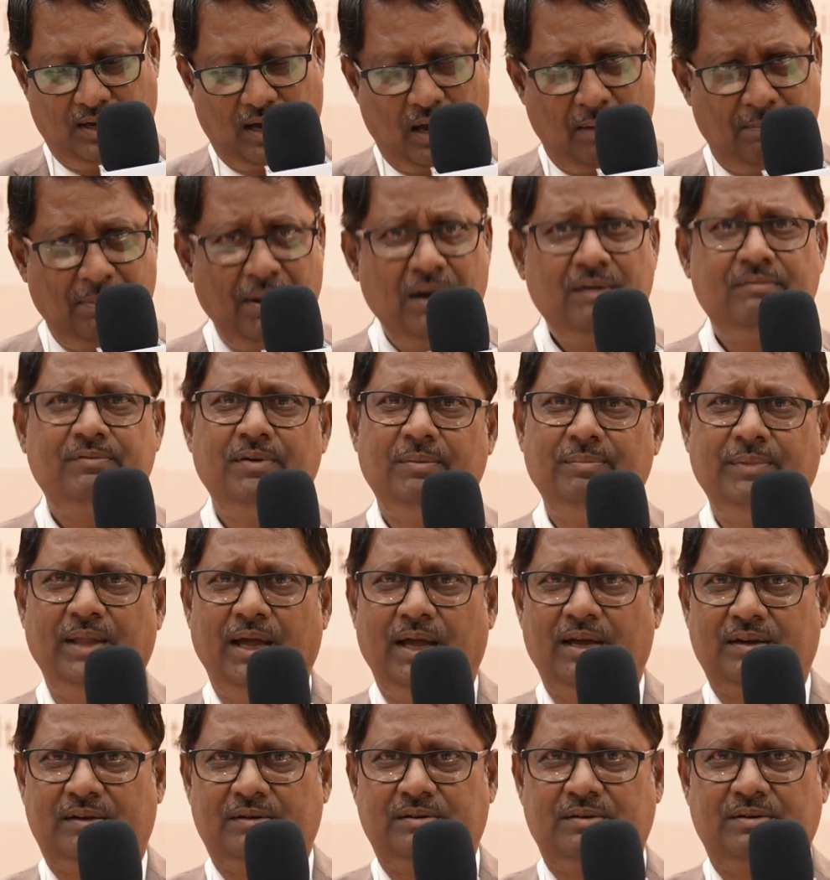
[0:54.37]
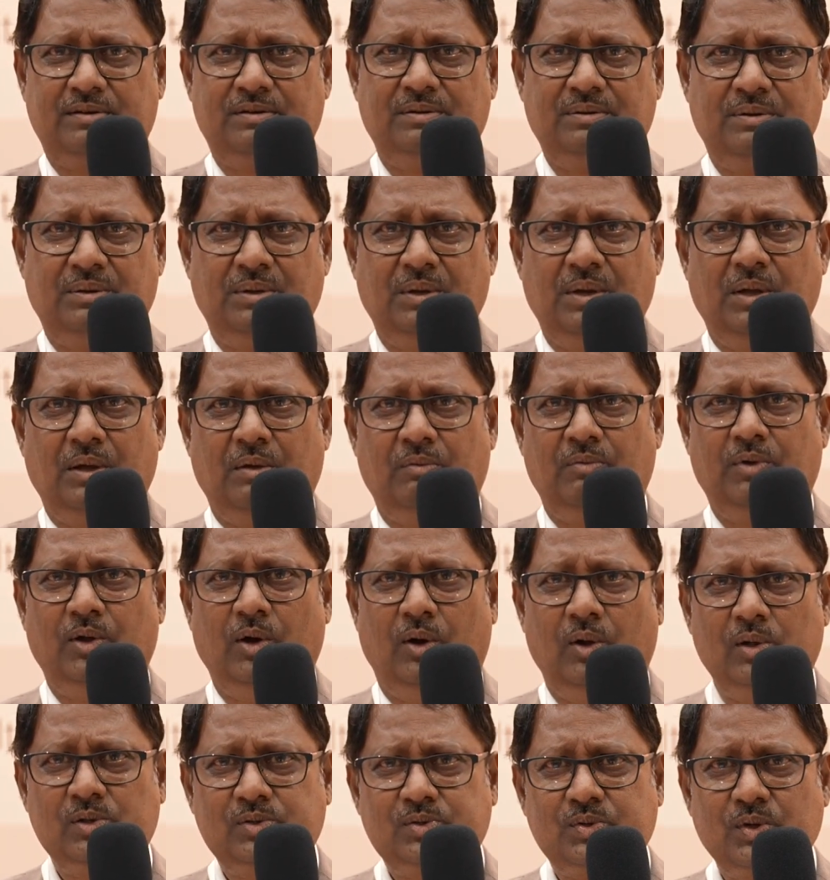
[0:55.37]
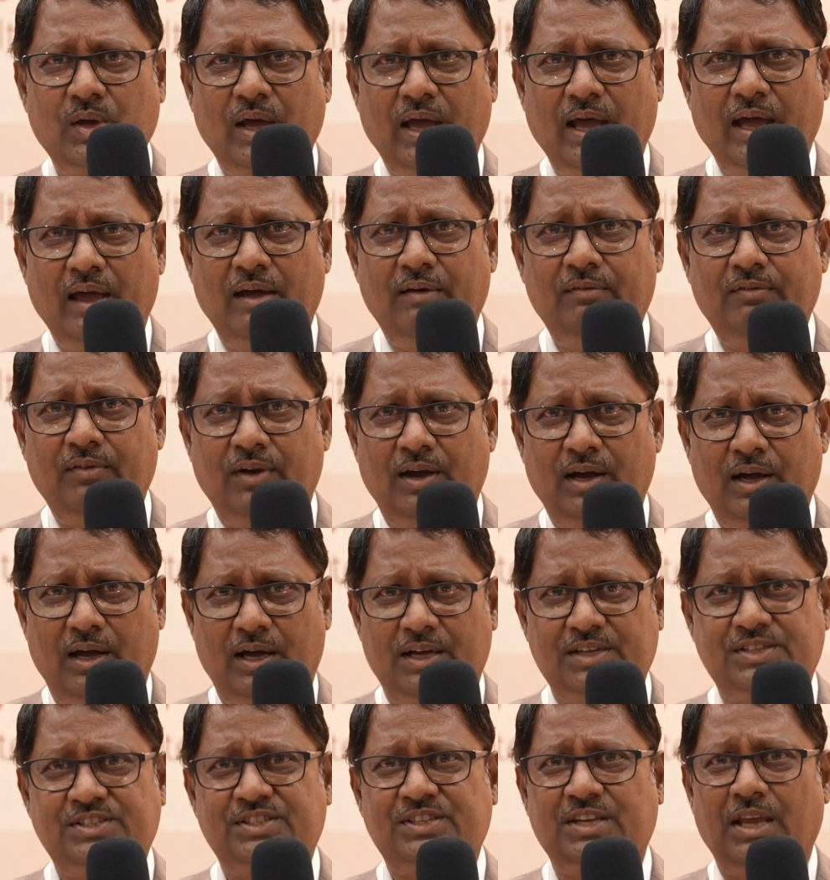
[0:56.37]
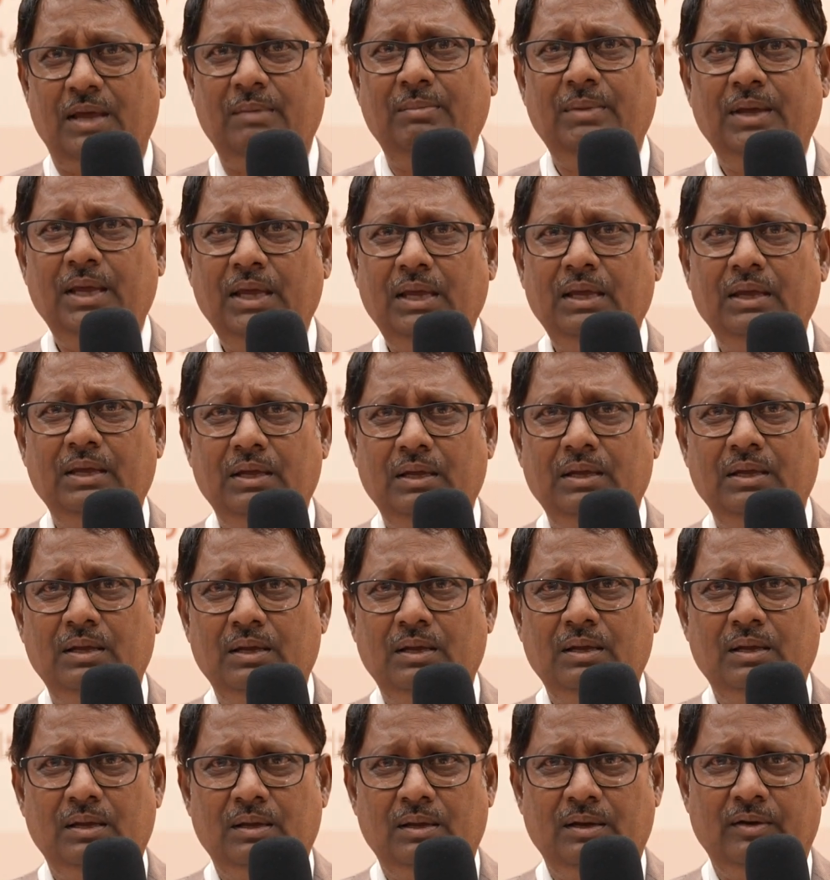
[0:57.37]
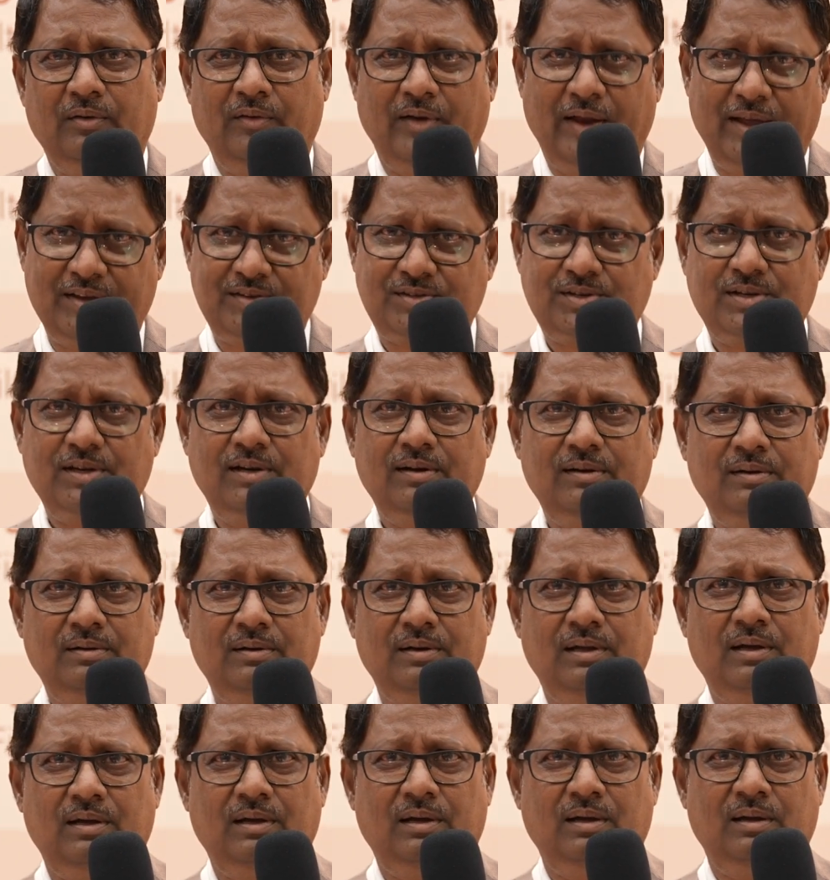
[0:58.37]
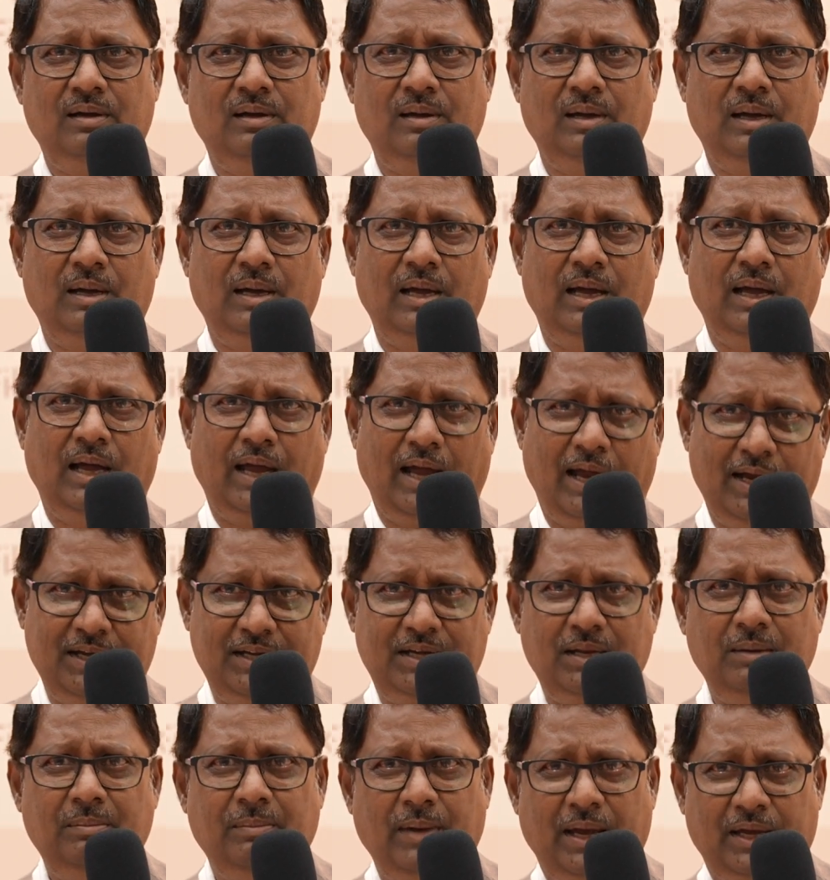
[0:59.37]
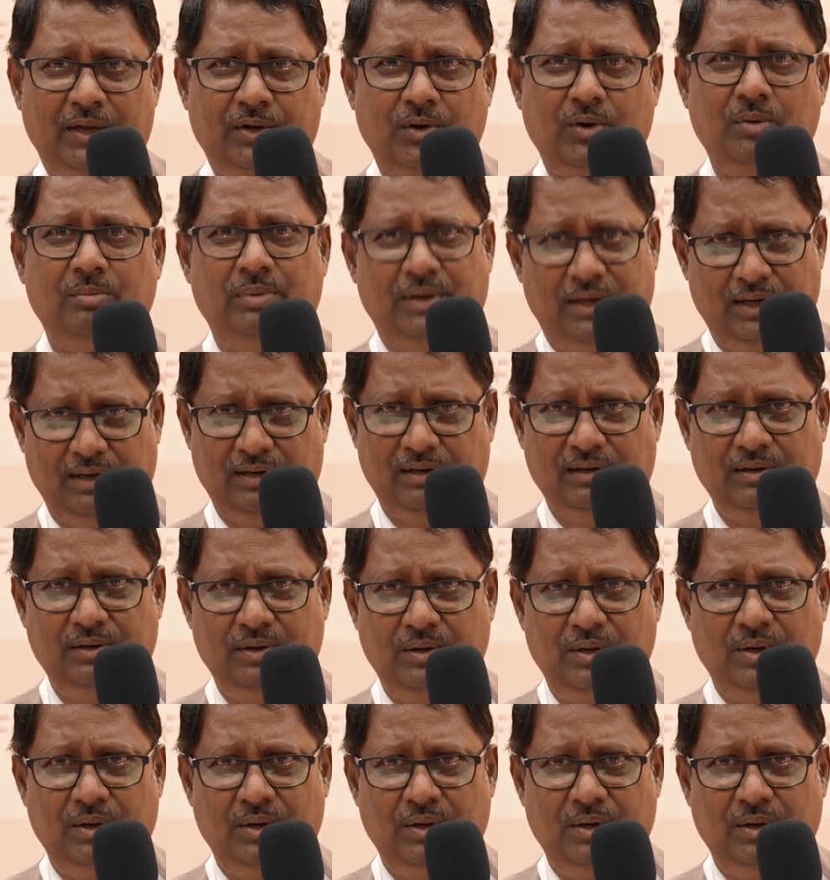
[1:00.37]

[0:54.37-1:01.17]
Apart from that, we also have a semi-natural antimicrobial,